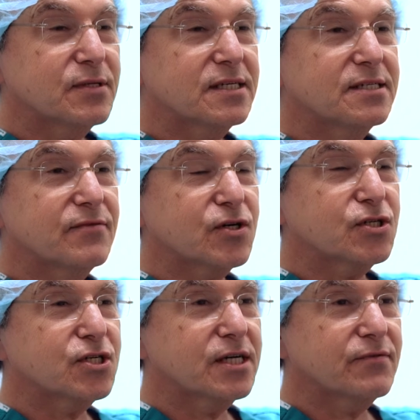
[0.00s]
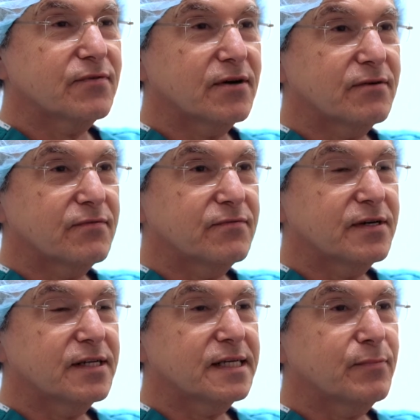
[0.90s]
the division chief of the